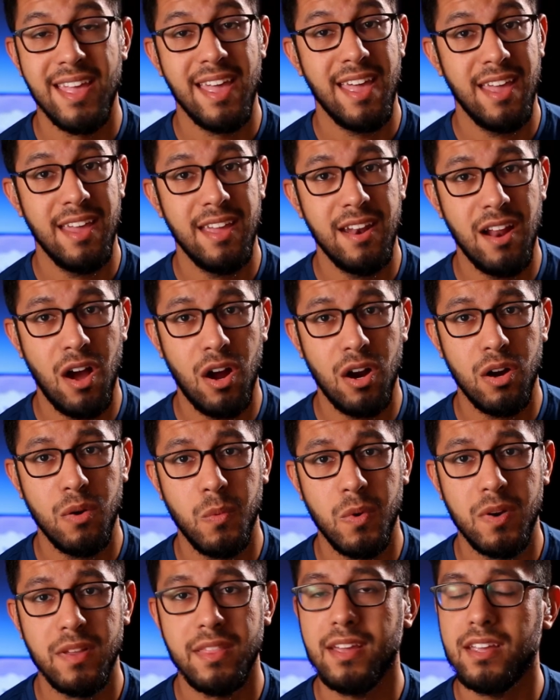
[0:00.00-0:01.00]
and
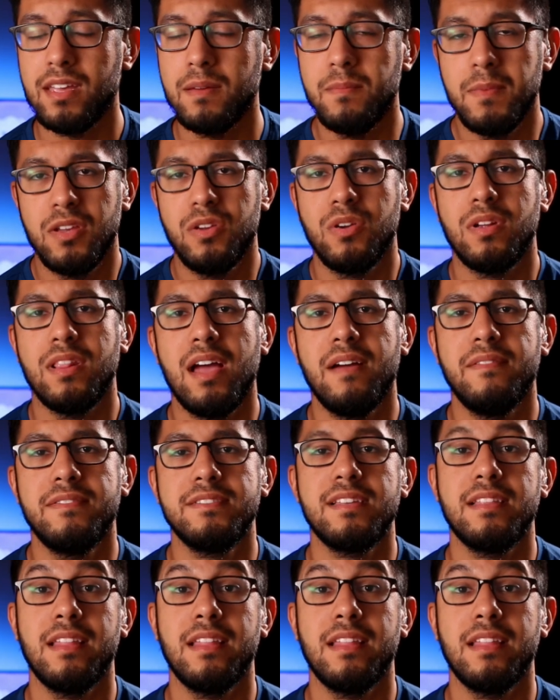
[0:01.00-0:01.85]
hardware that can make your life as a